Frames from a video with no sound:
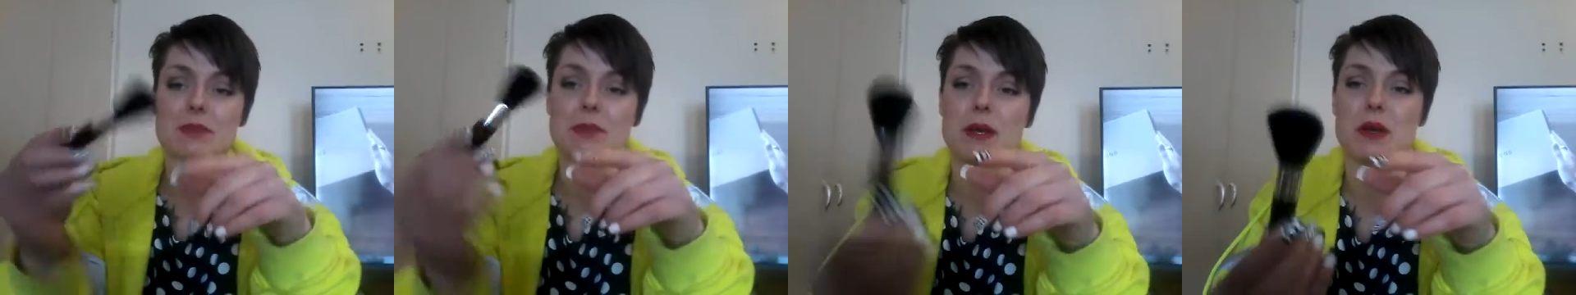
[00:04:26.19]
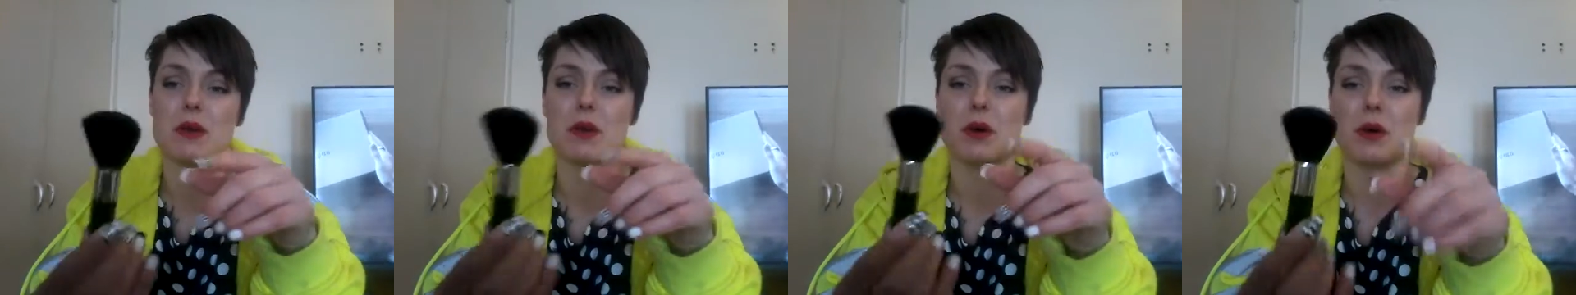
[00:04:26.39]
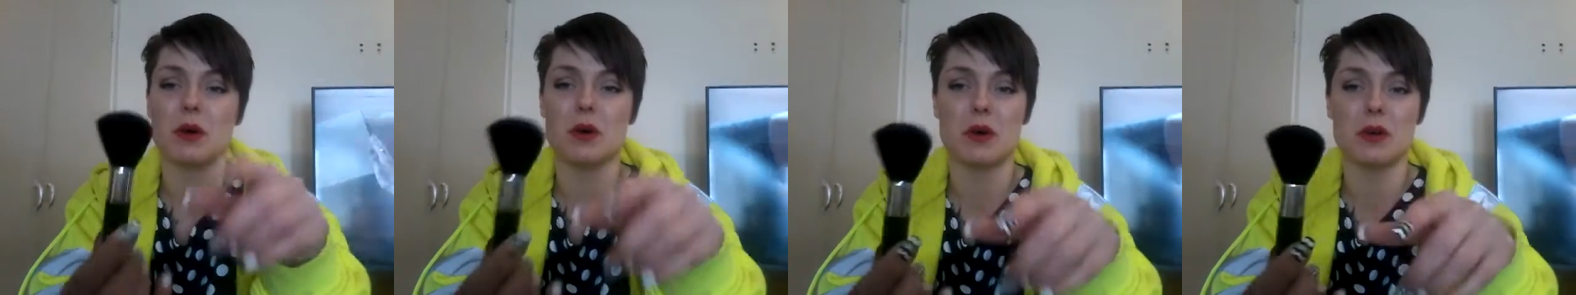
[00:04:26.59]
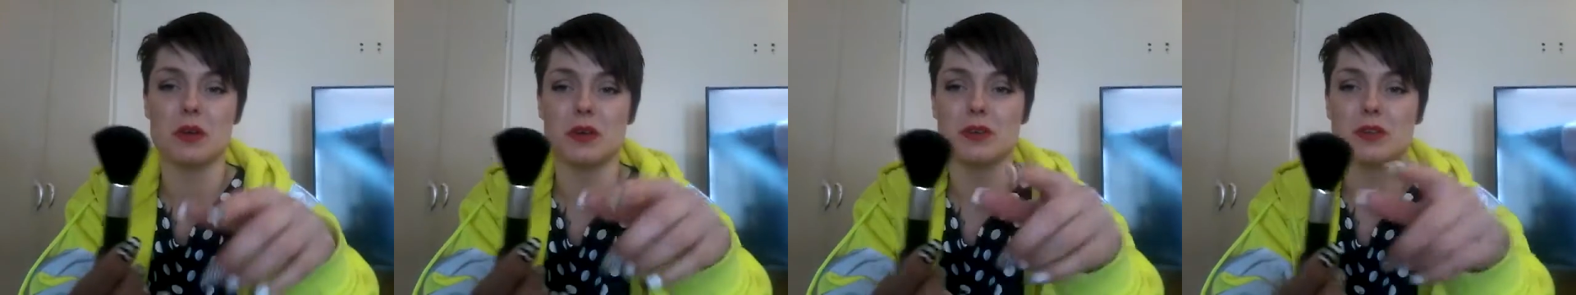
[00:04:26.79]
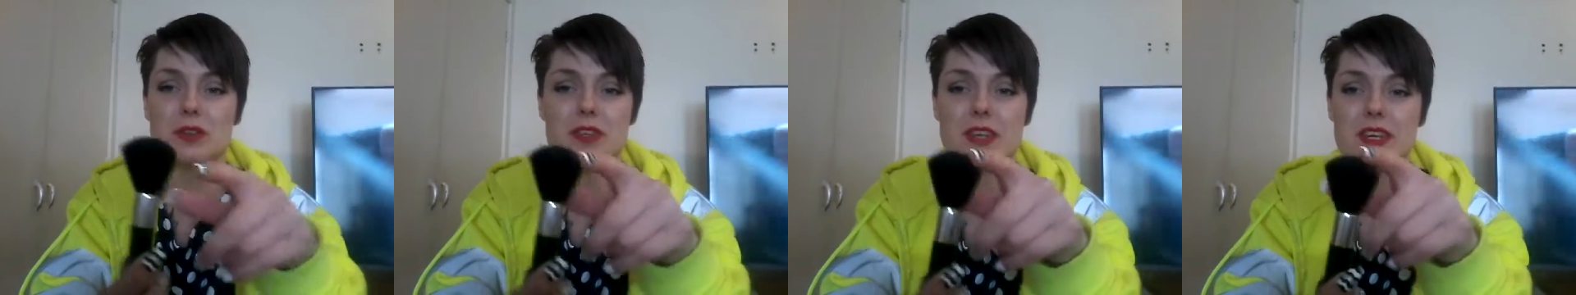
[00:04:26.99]

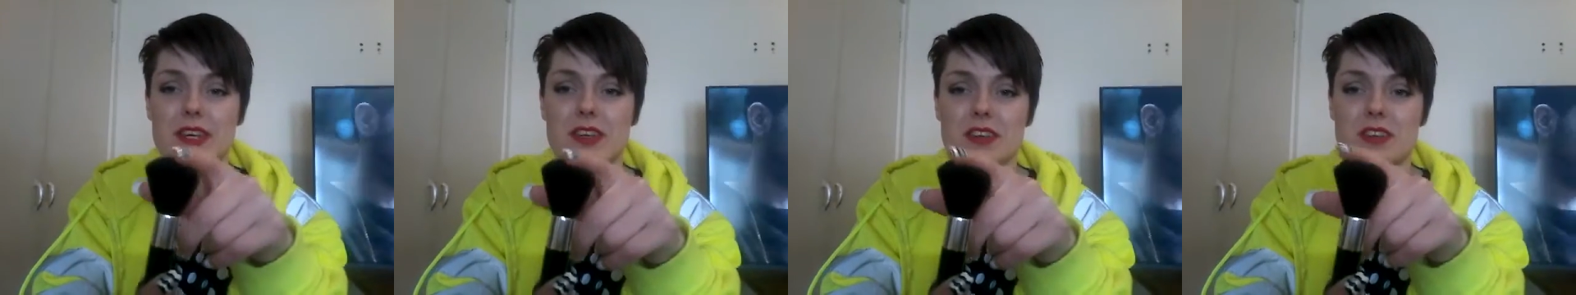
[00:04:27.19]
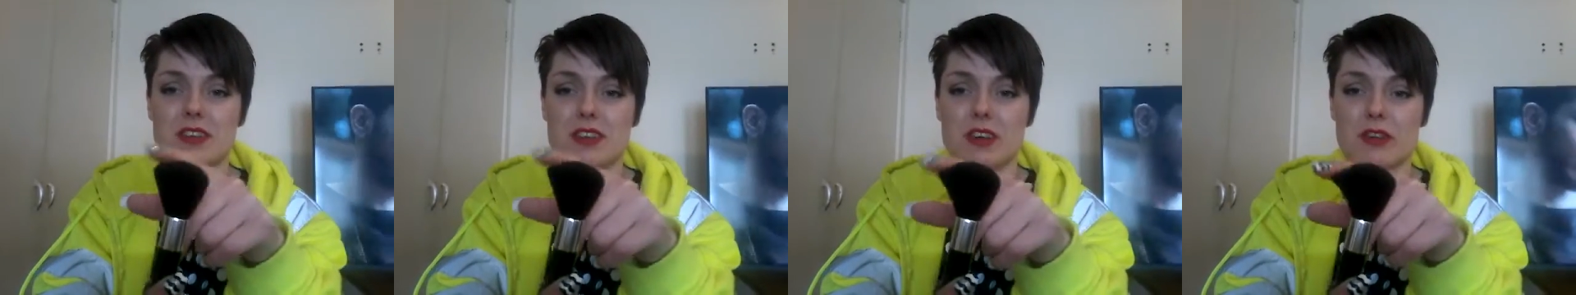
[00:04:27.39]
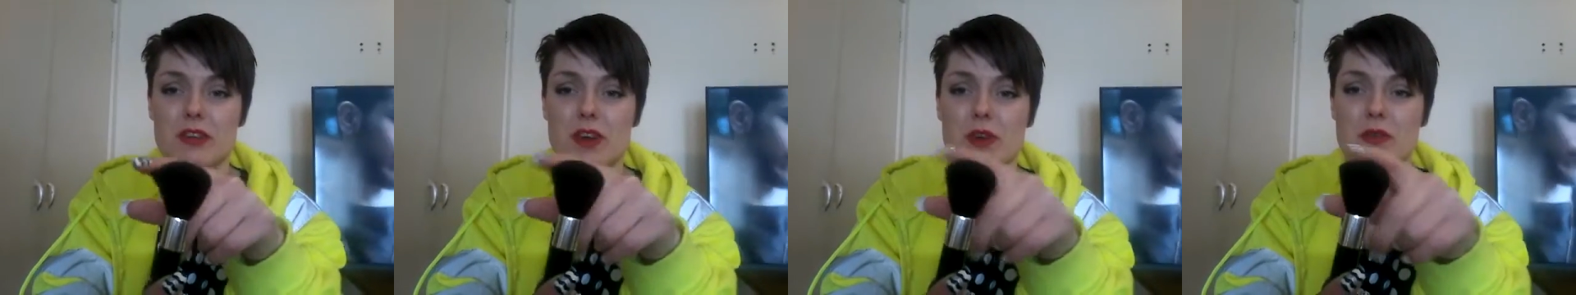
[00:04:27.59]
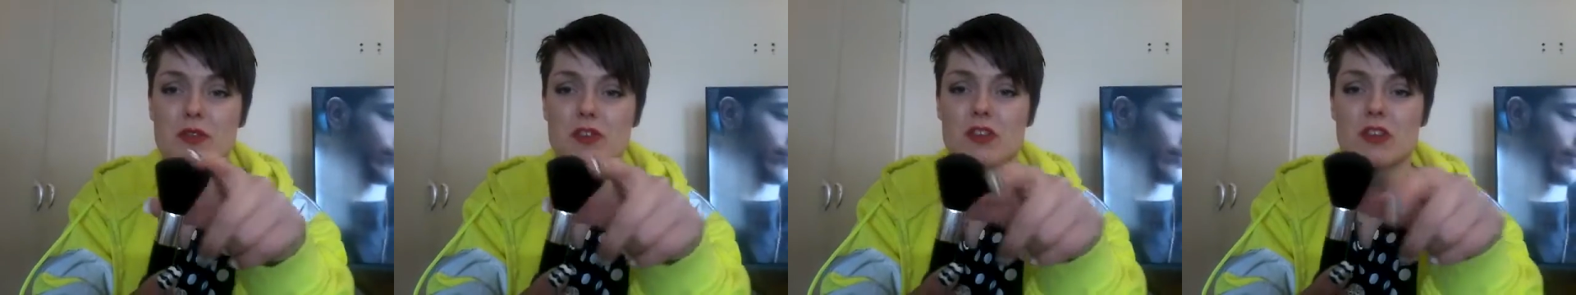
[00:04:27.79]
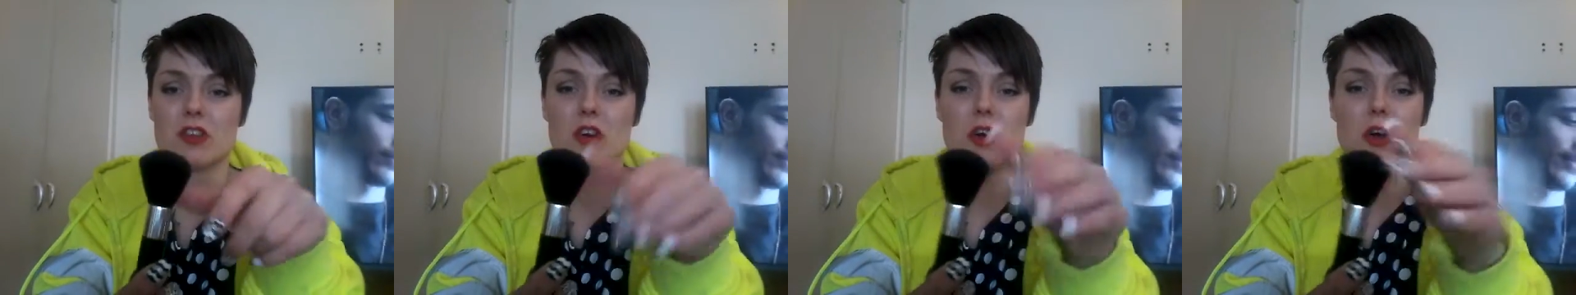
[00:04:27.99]
because it's a
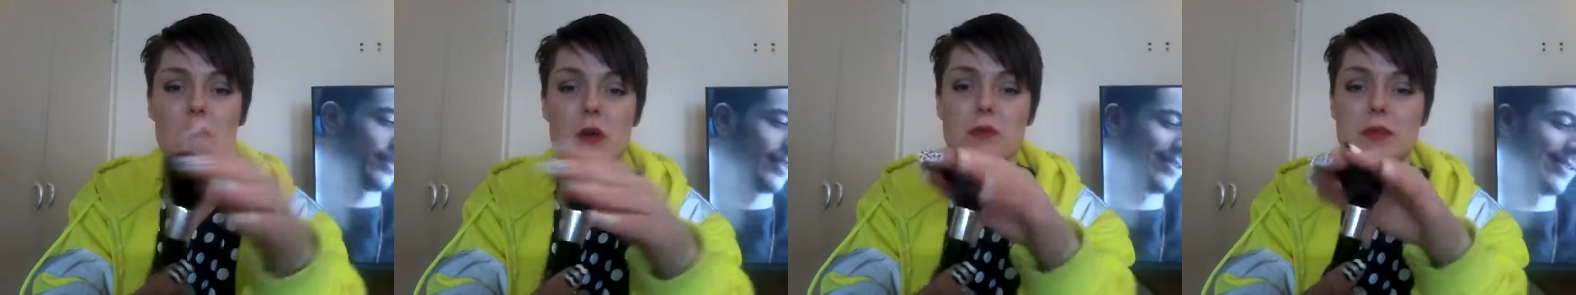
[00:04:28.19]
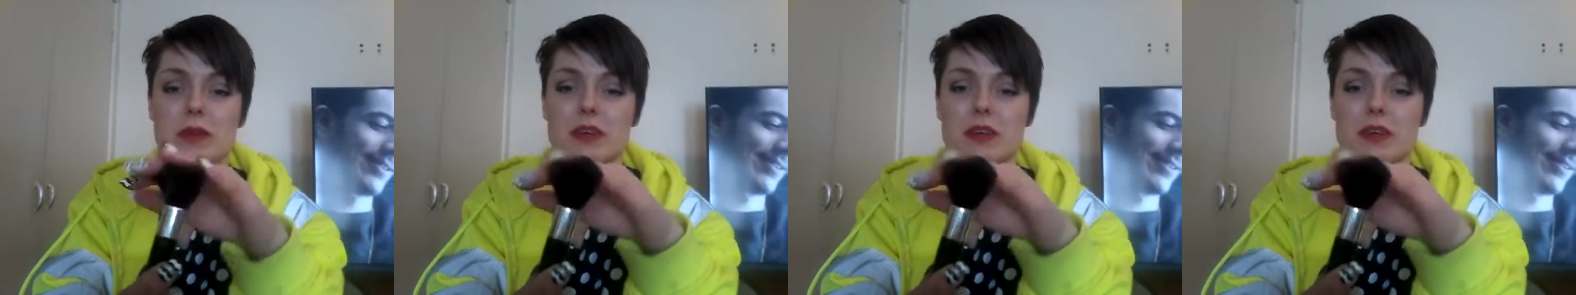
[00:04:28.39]
round top.